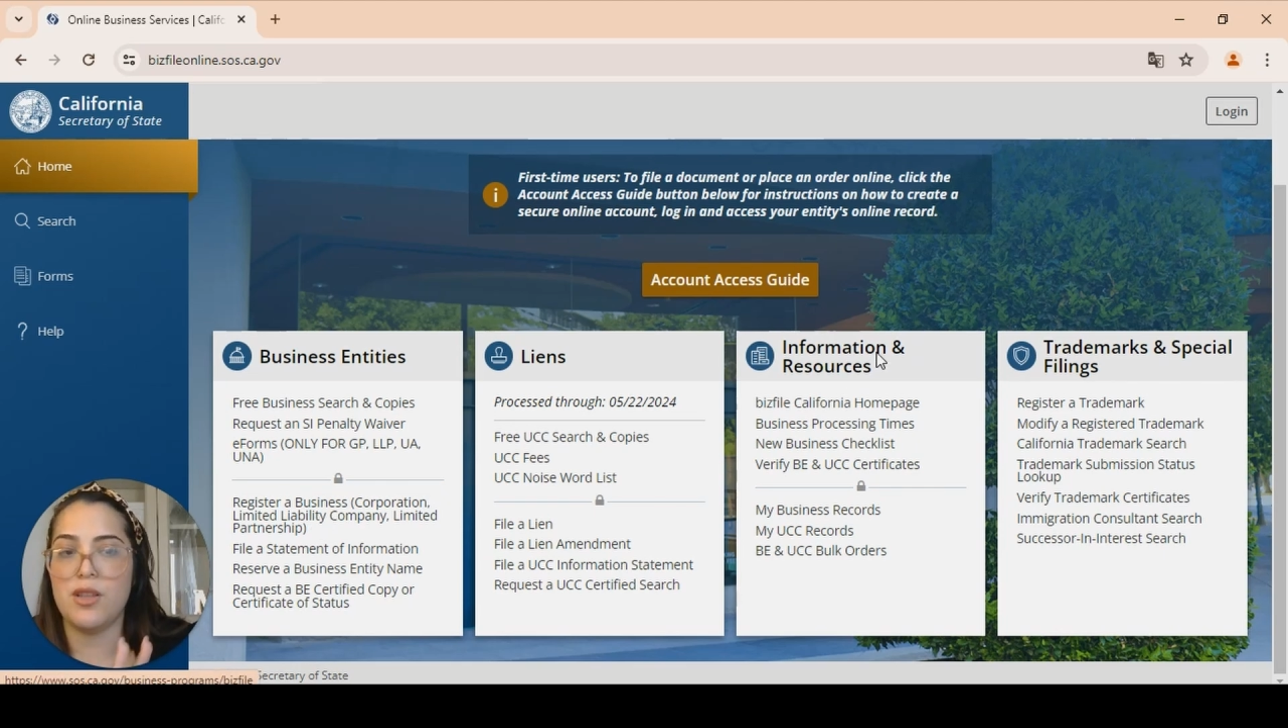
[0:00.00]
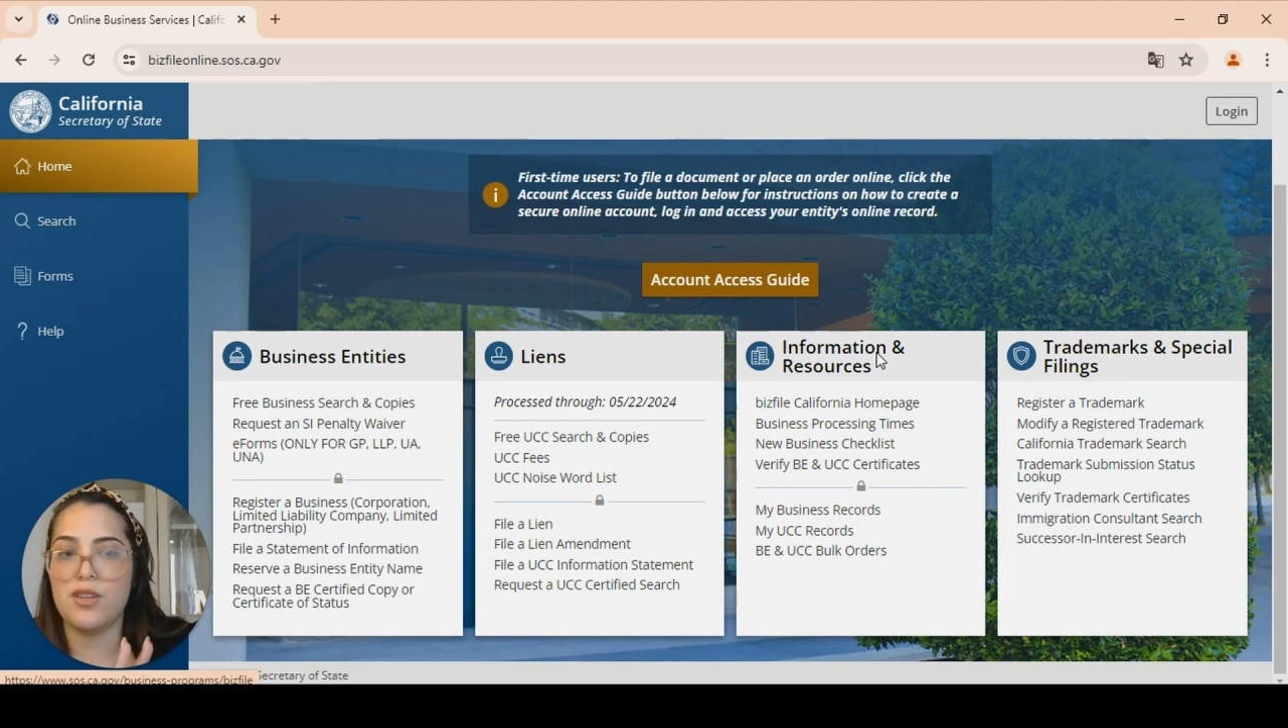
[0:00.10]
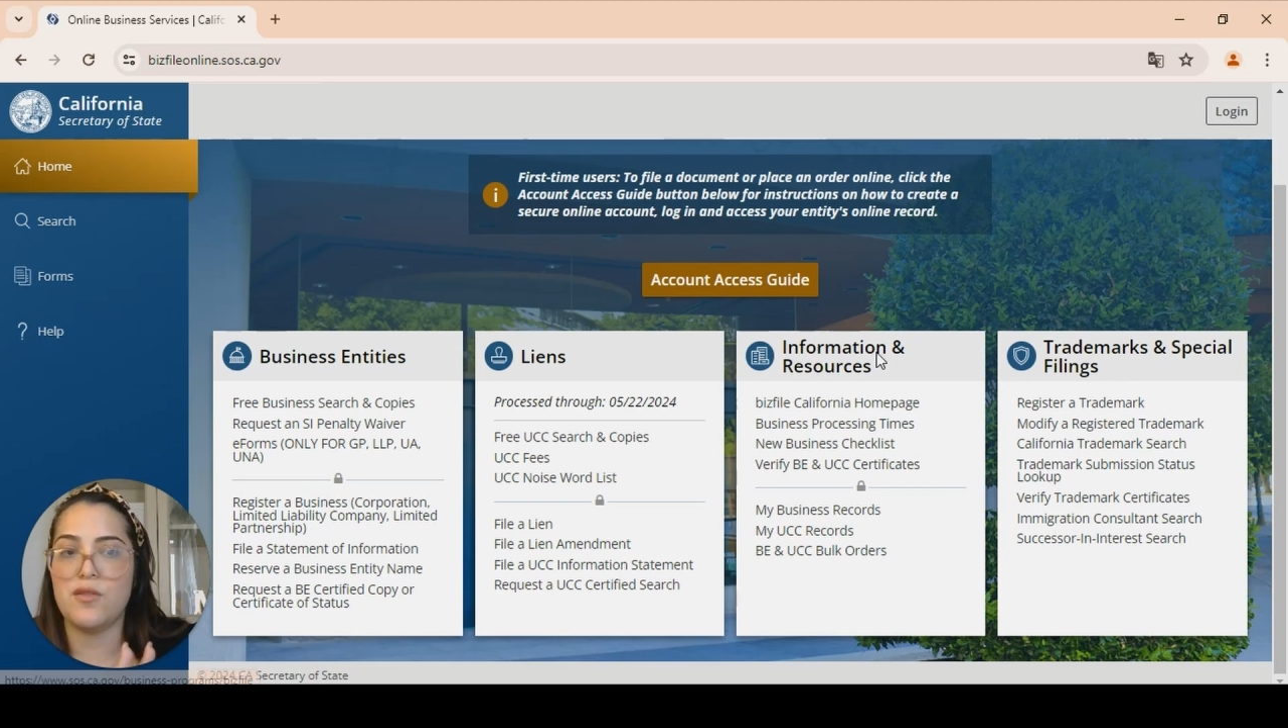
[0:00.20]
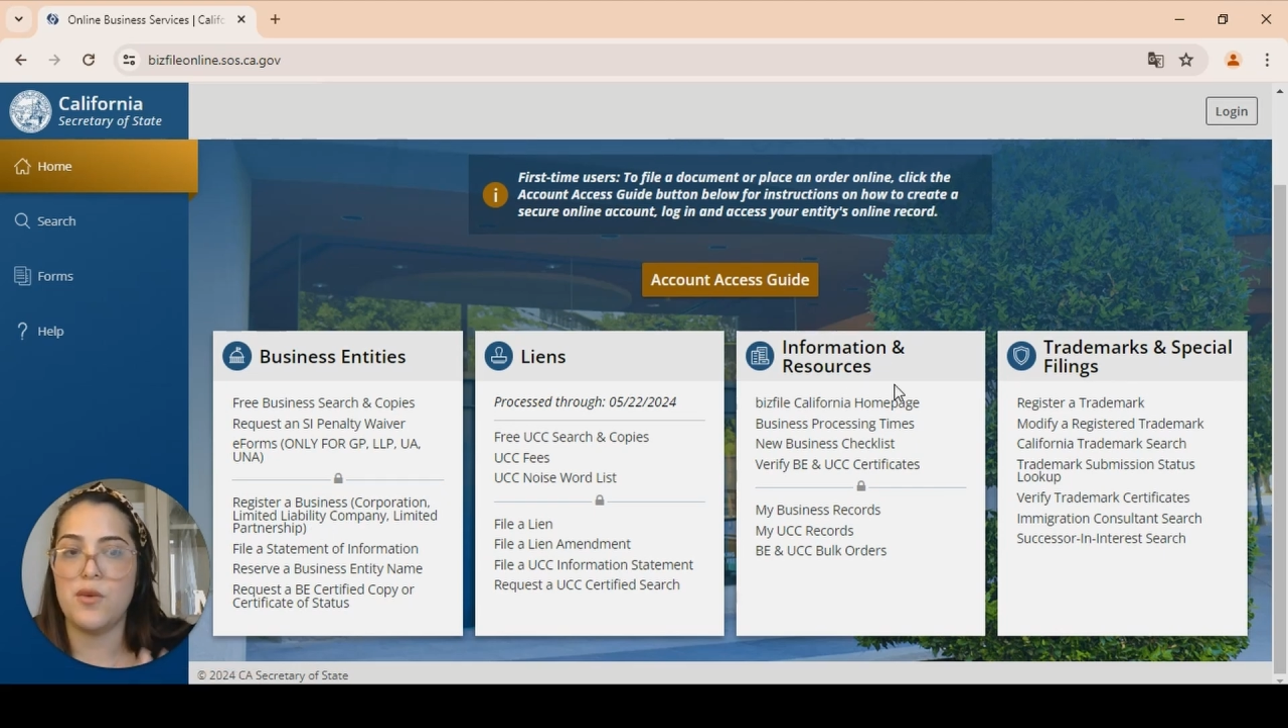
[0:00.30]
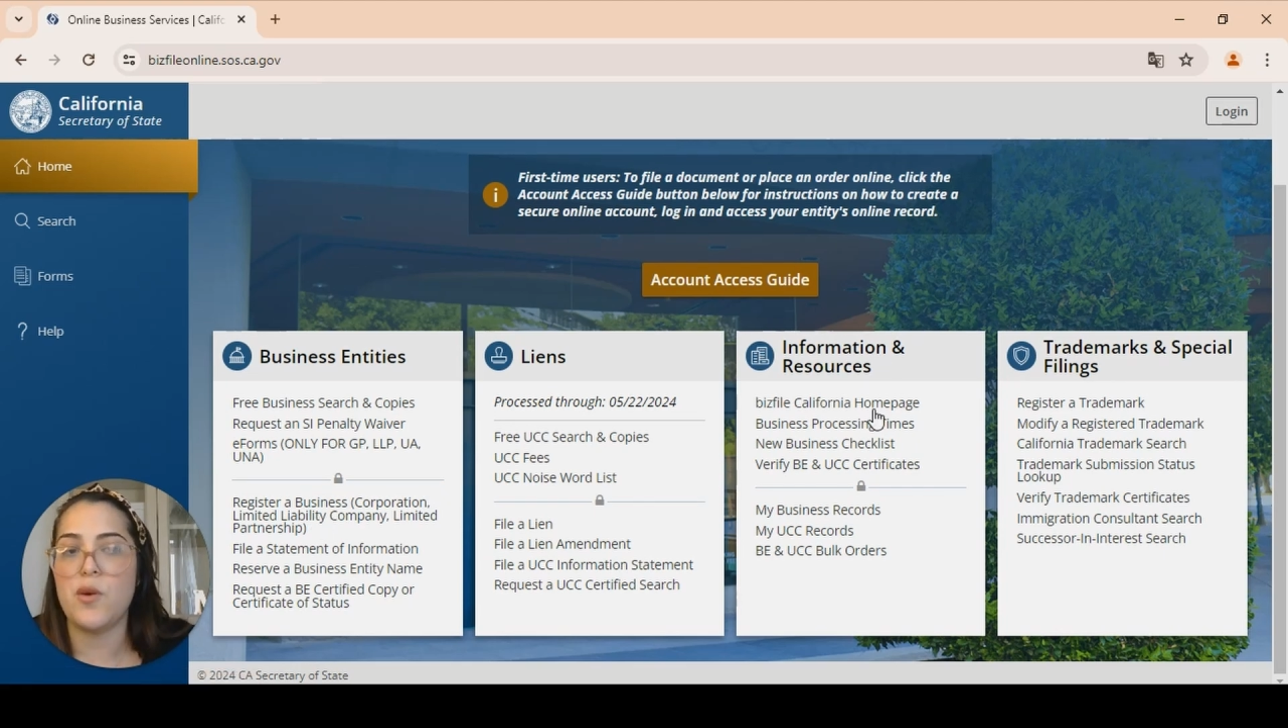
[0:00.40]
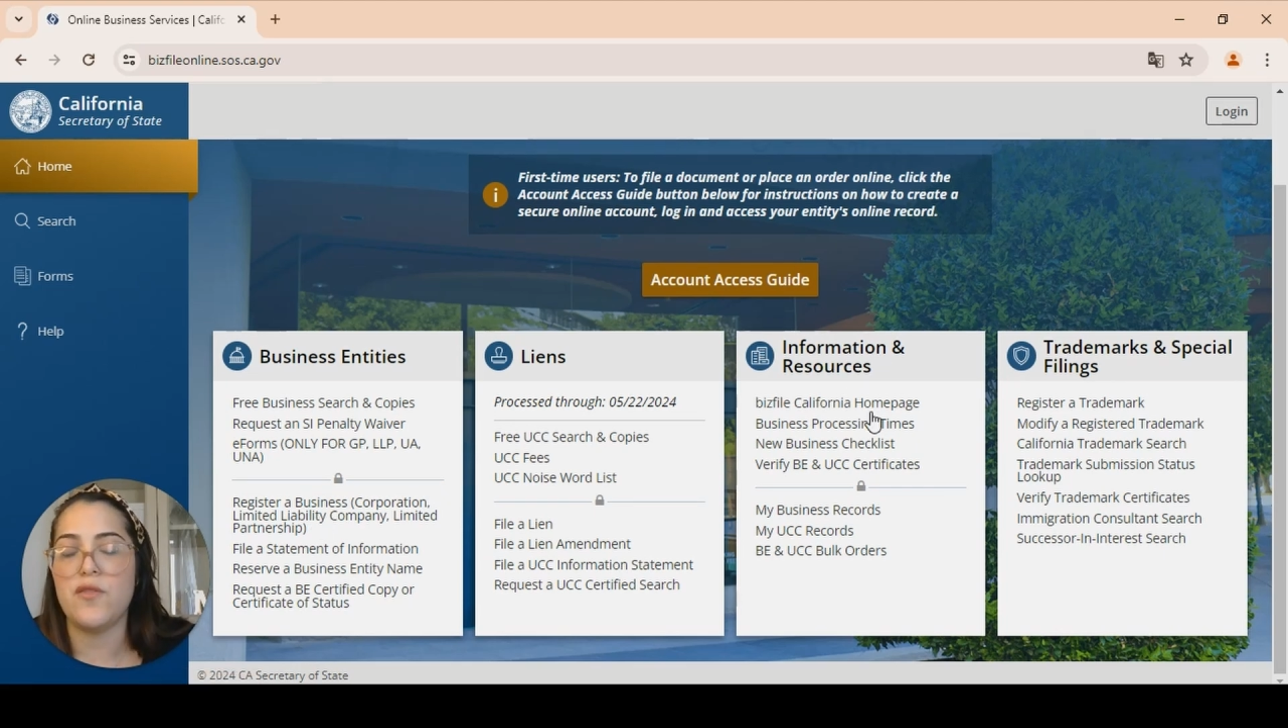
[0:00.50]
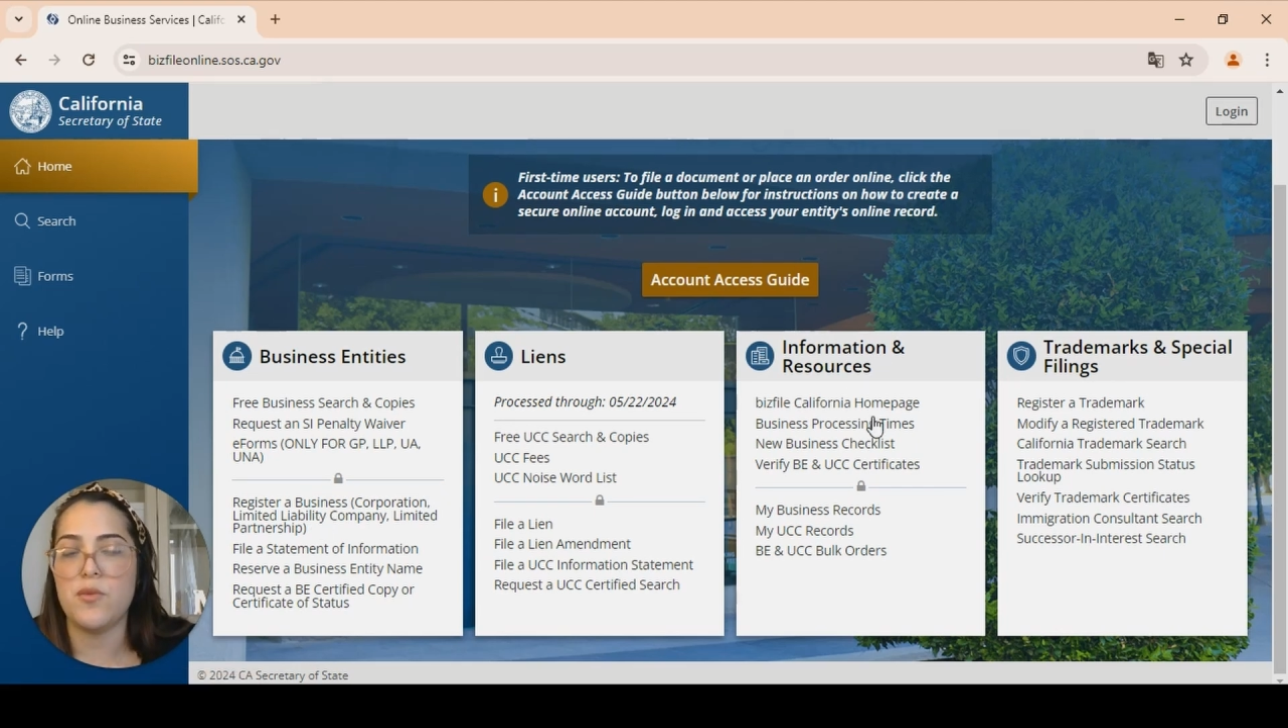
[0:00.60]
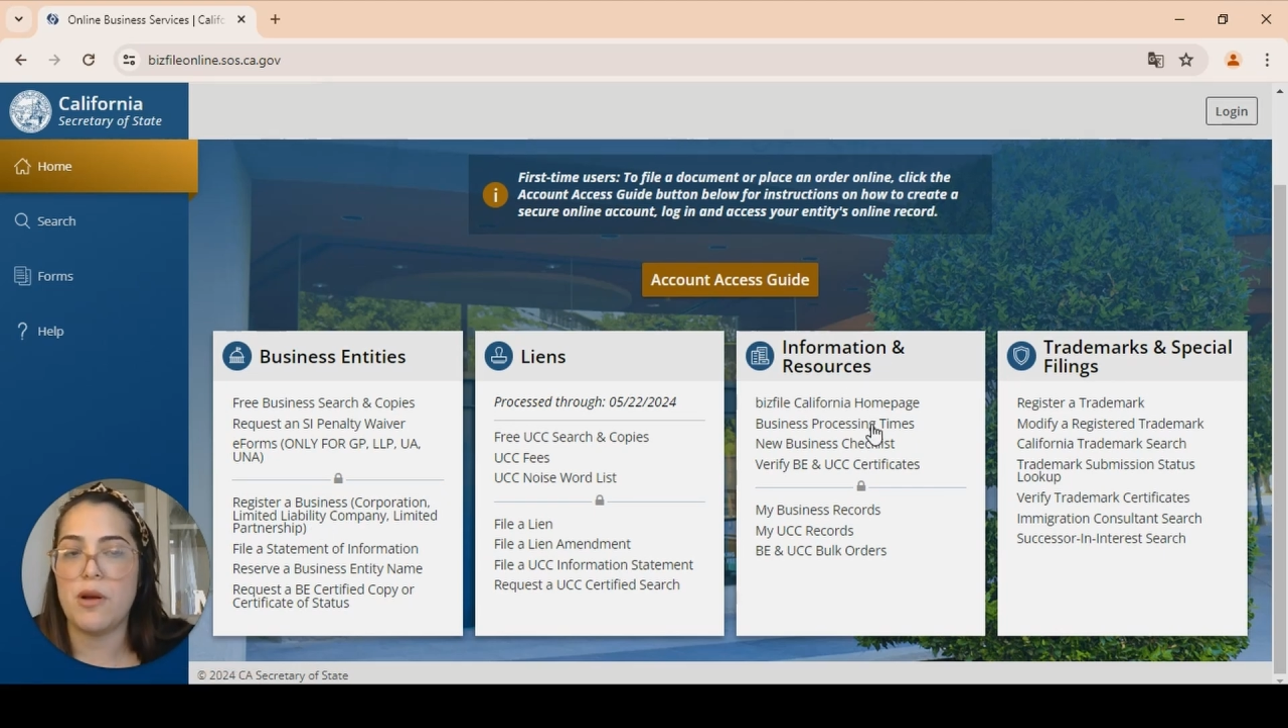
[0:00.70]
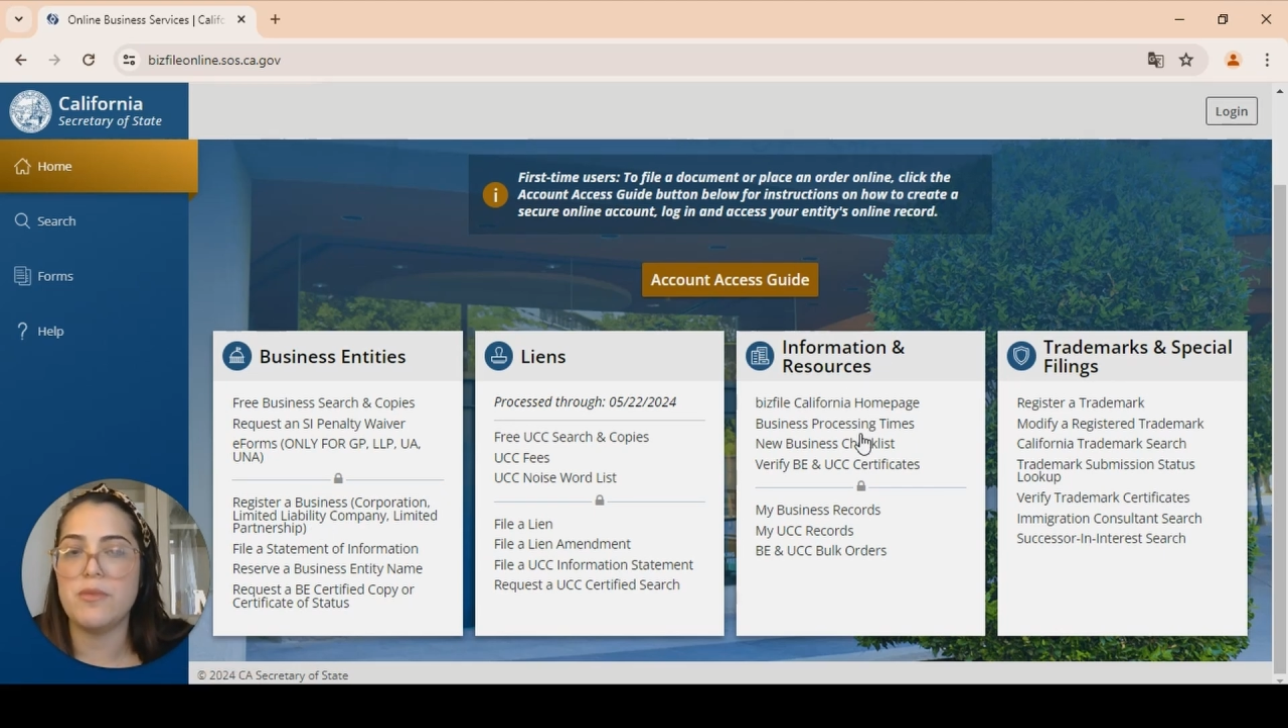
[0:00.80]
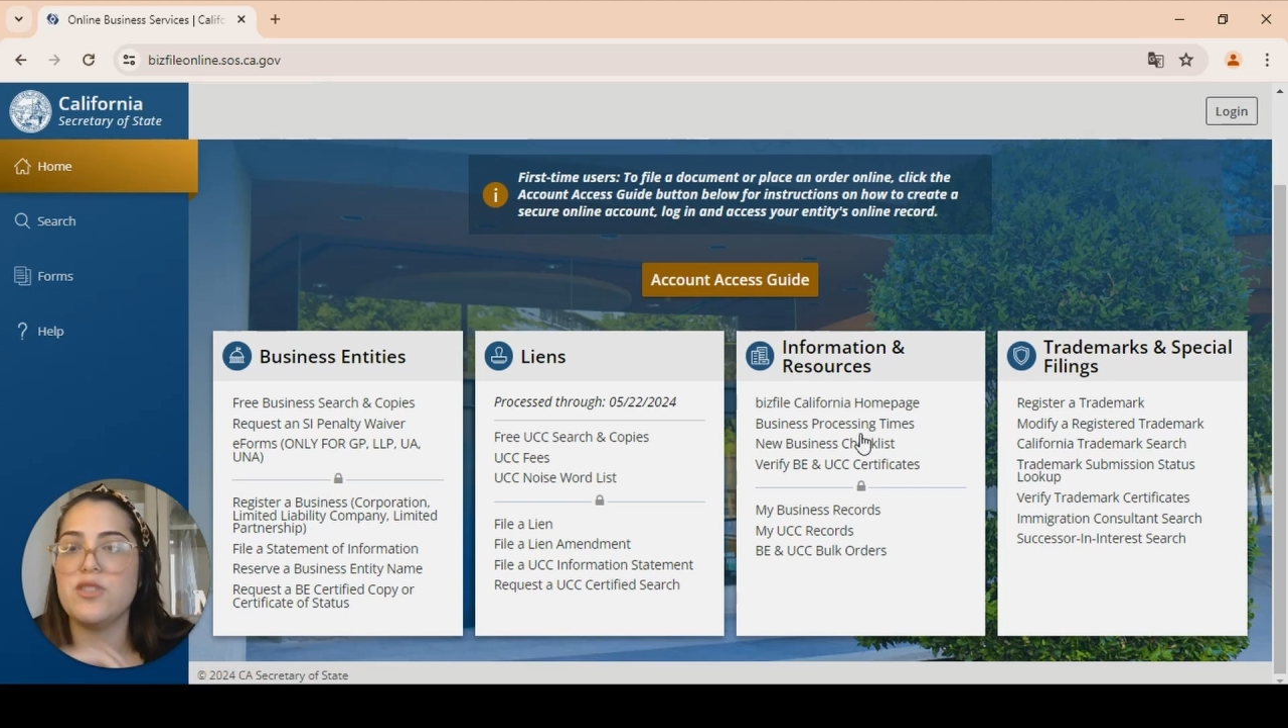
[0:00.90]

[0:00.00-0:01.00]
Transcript: little overwhelming,